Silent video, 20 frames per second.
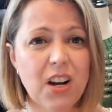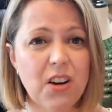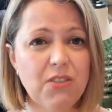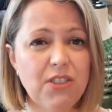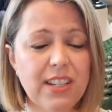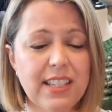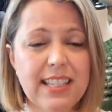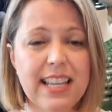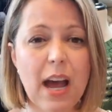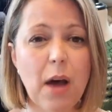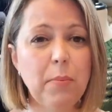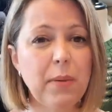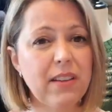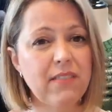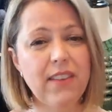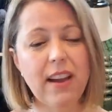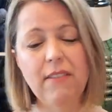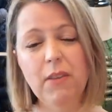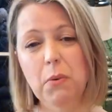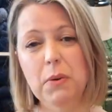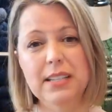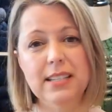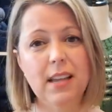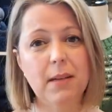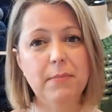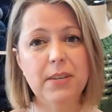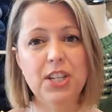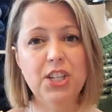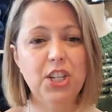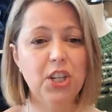just help give everyone
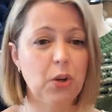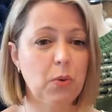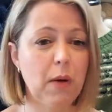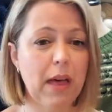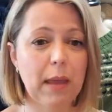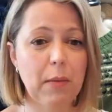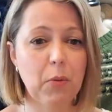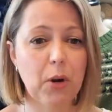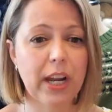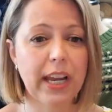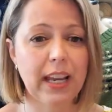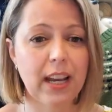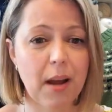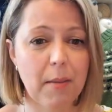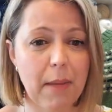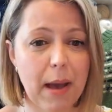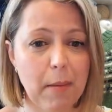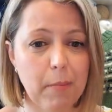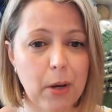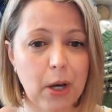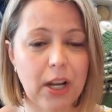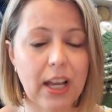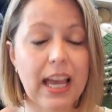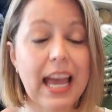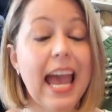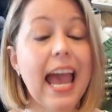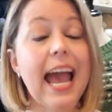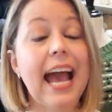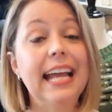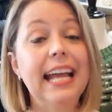something to do while I'm working on my book.
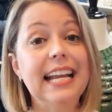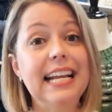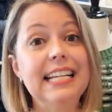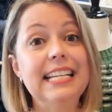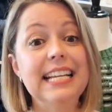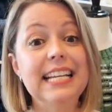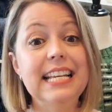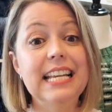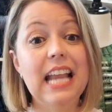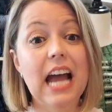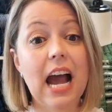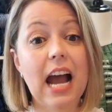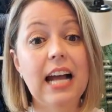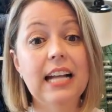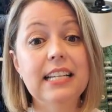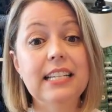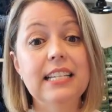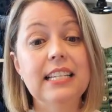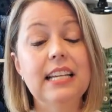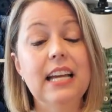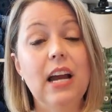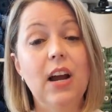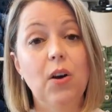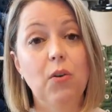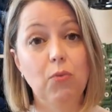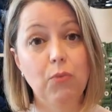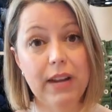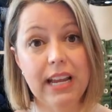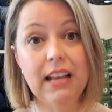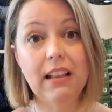And I did not
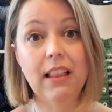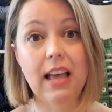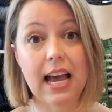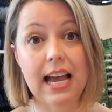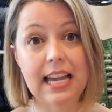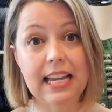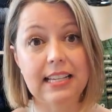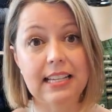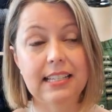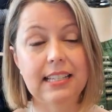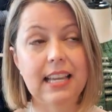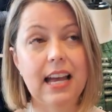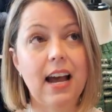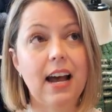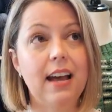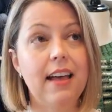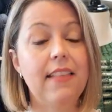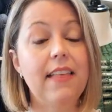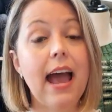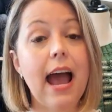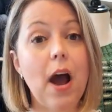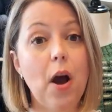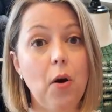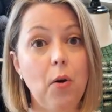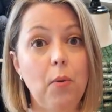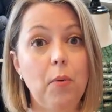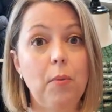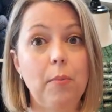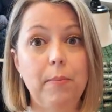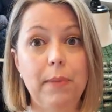realize
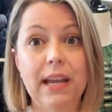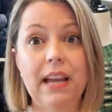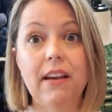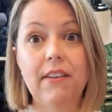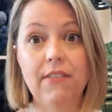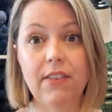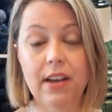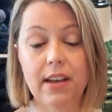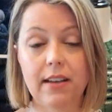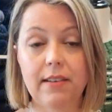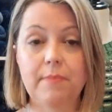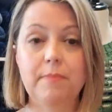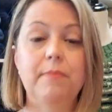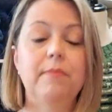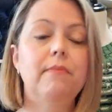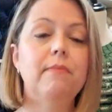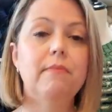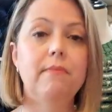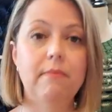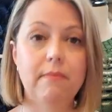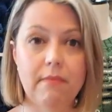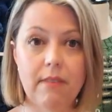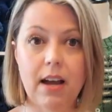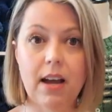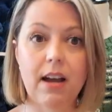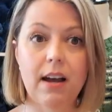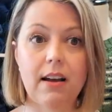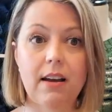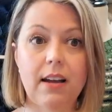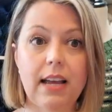how big of a
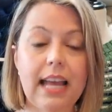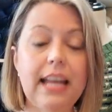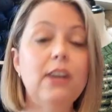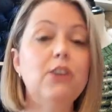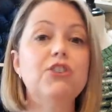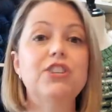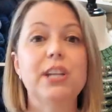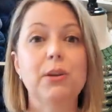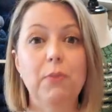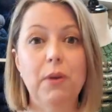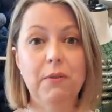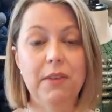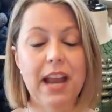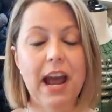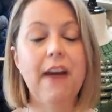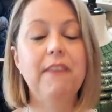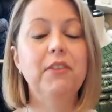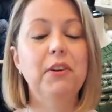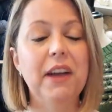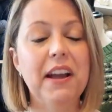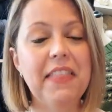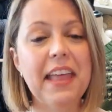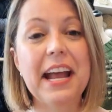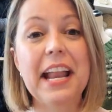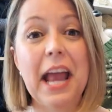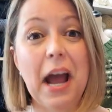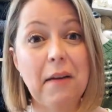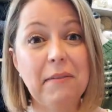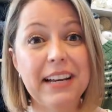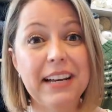energy we would have around that
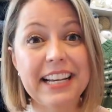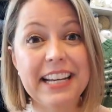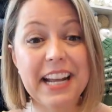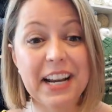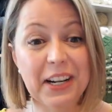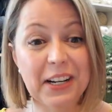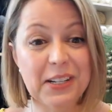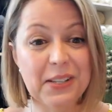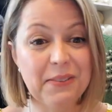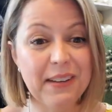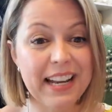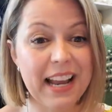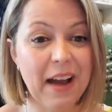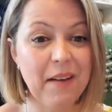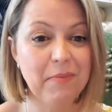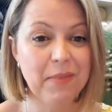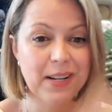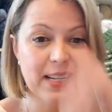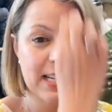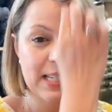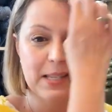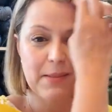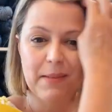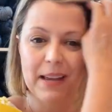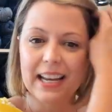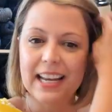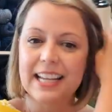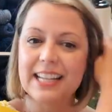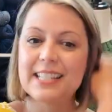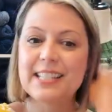and how many knitters we'd have
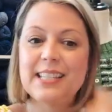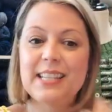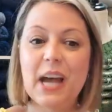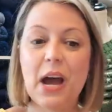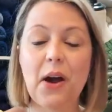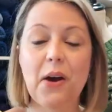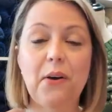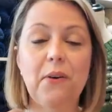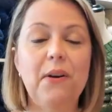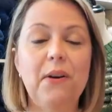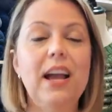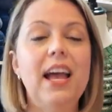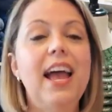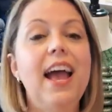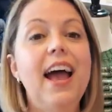participating. So